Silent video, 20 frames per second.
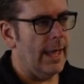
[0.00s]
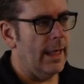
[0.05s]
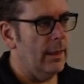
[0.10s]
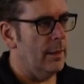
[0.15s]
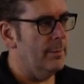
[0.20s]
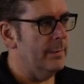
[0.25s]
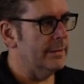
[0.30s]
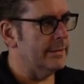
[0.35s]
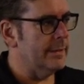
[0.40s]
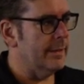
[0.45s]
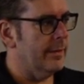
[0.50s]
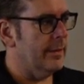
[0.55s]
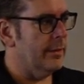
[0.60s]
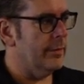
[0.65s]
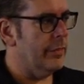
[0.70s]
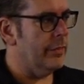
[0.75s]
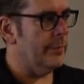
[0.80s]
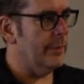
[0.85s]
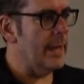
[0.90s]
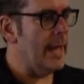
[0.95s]
elements of the
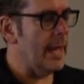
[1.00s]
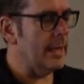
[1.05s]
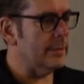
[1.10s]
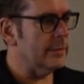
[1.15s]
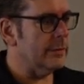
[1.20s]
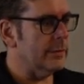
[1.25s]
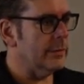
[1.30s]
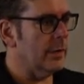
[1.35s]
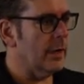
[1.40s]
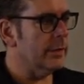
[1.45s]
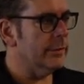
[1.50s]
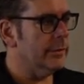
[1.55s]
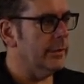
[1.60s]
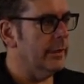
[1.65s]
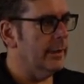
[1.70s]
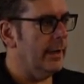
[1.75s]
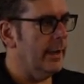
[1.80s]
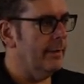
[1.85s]
three act structure.